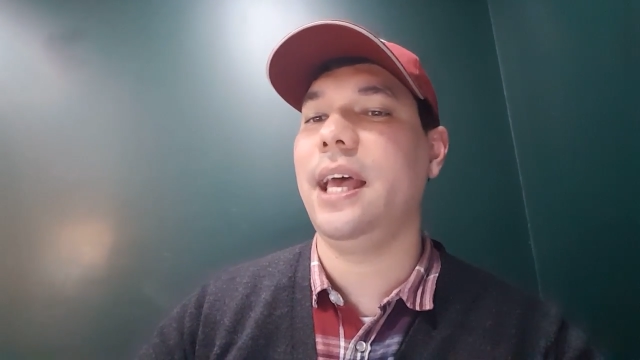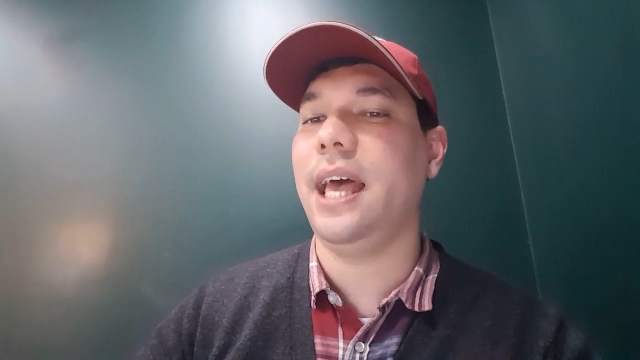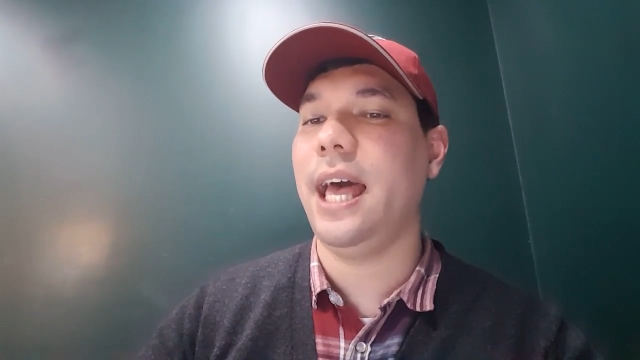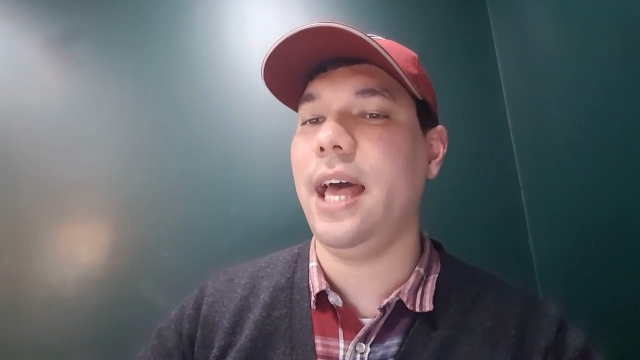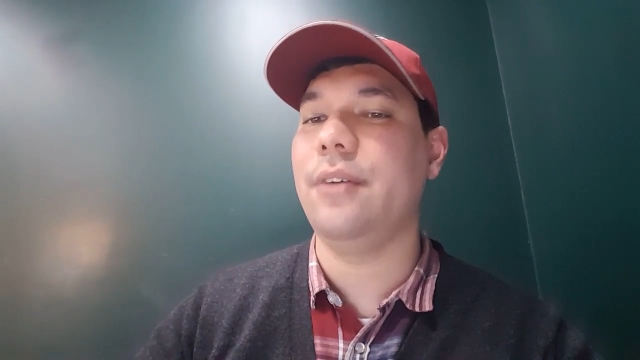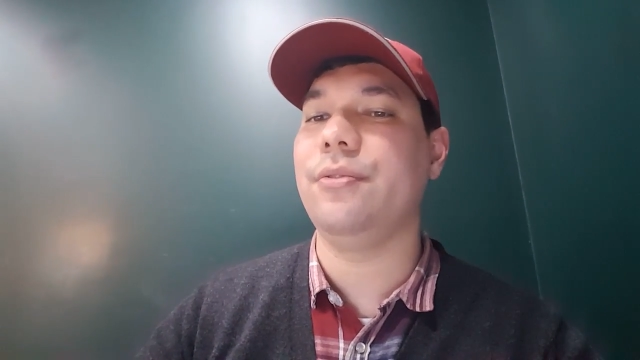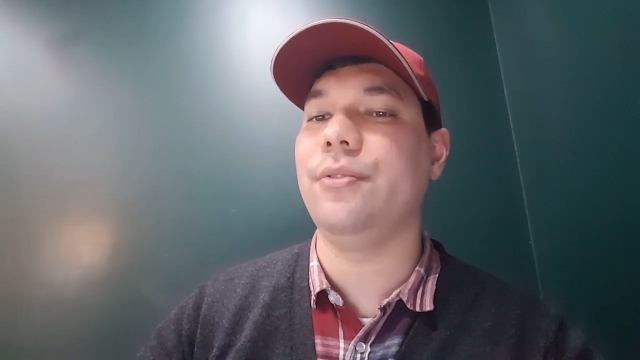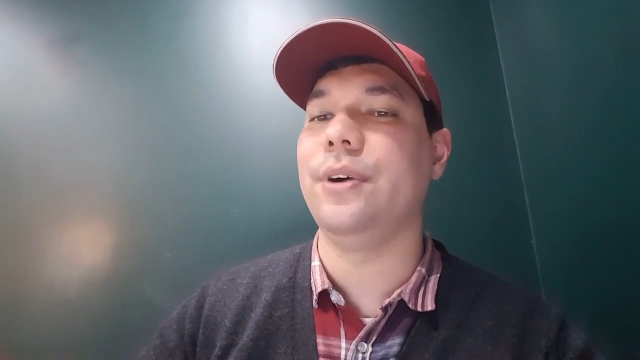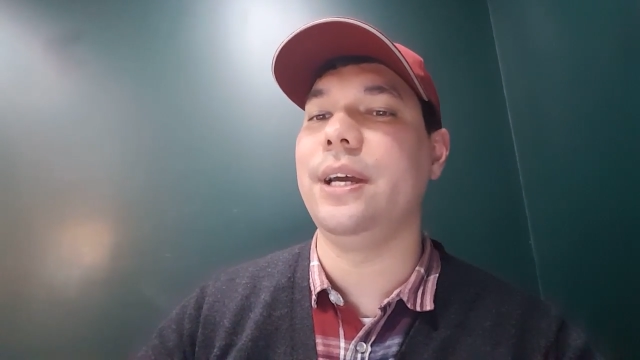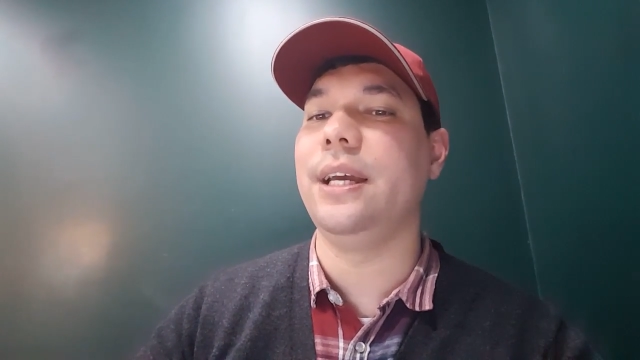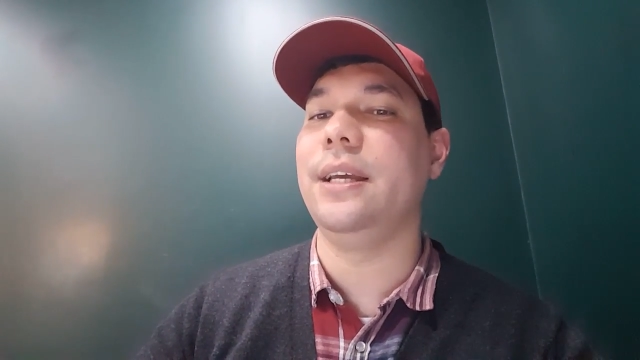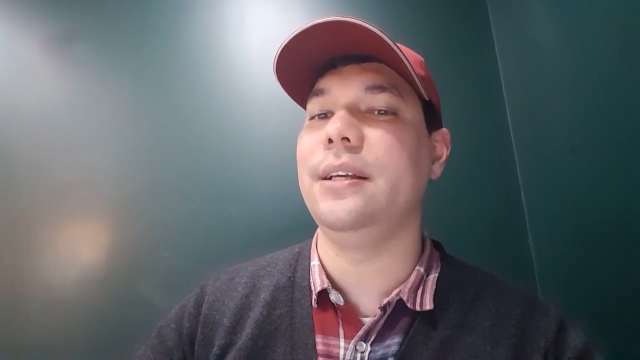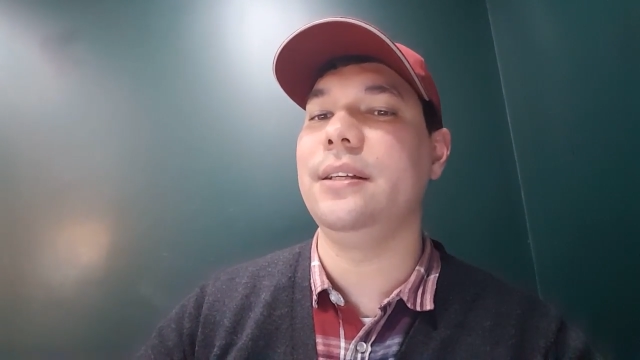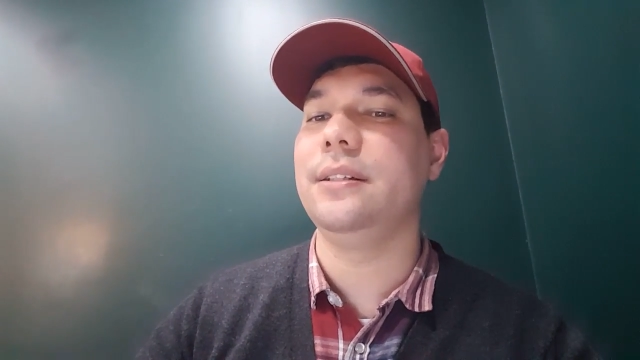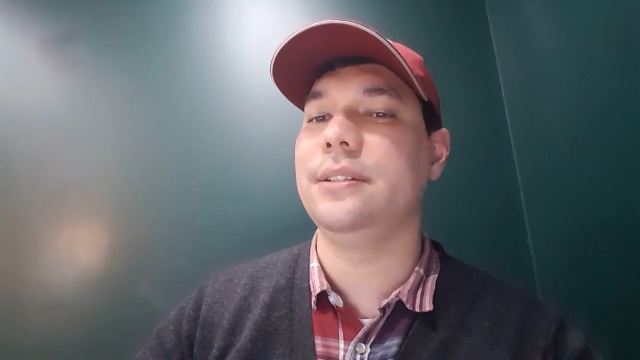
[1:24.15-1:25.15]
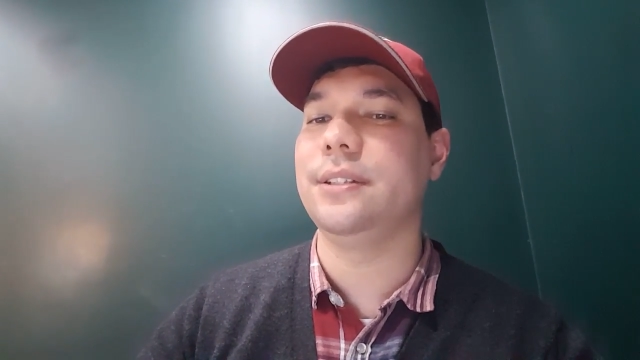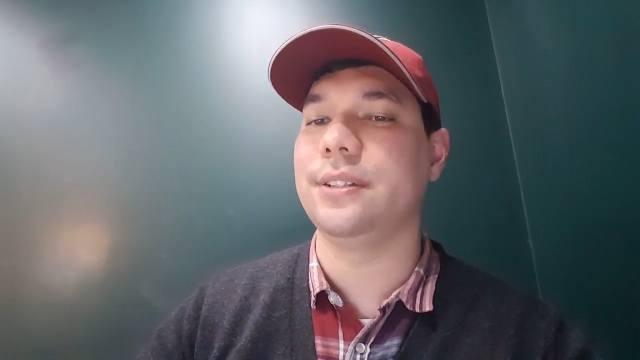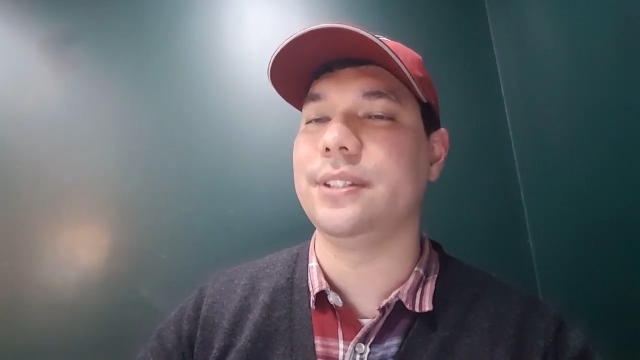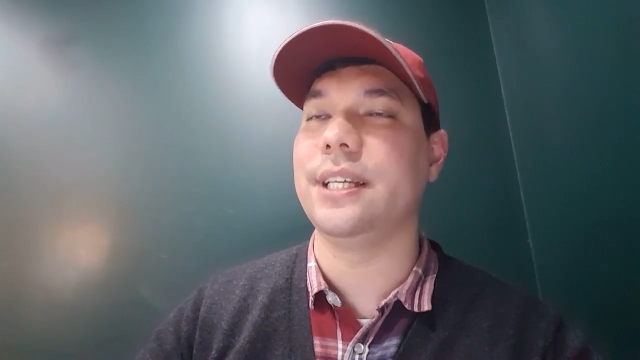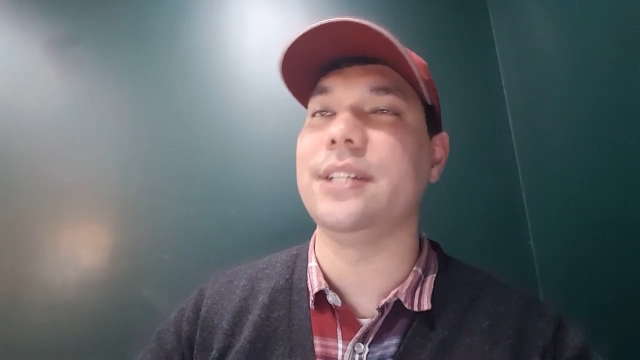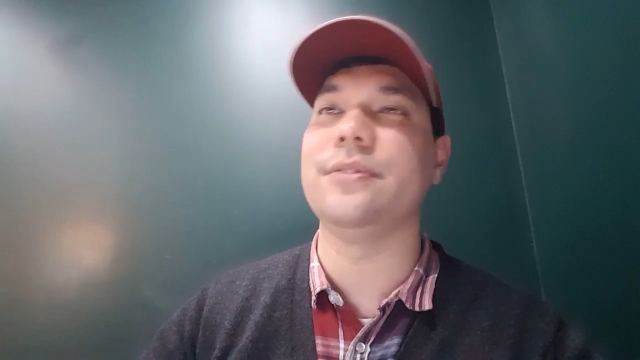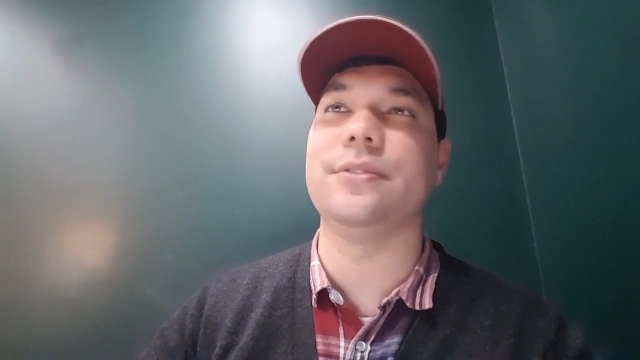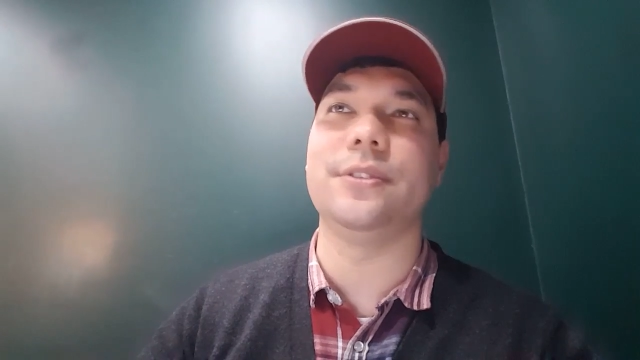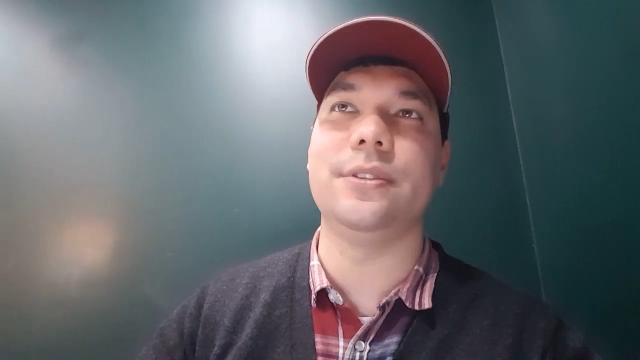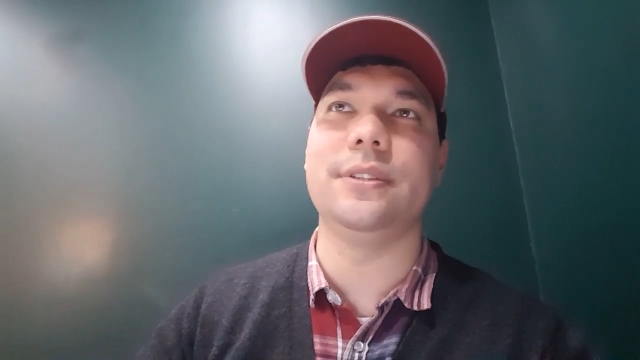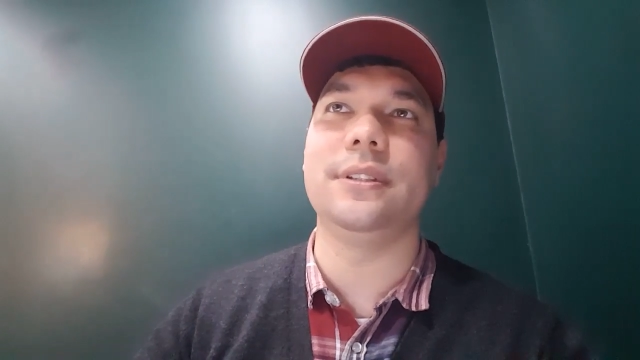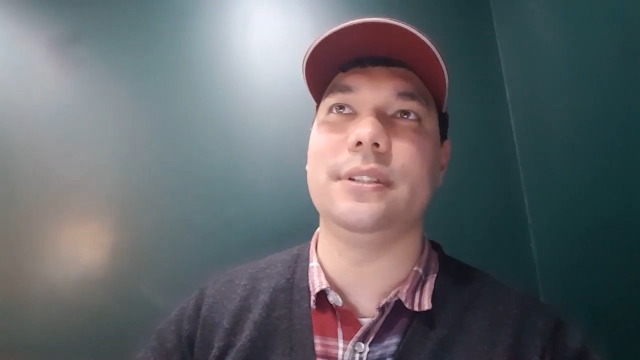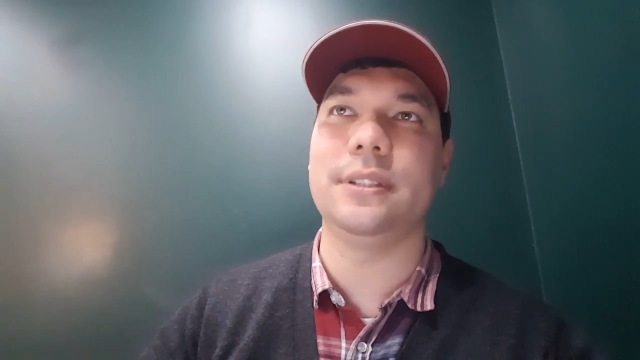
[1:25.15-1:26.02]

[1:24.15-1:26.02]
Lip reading: halfway successful.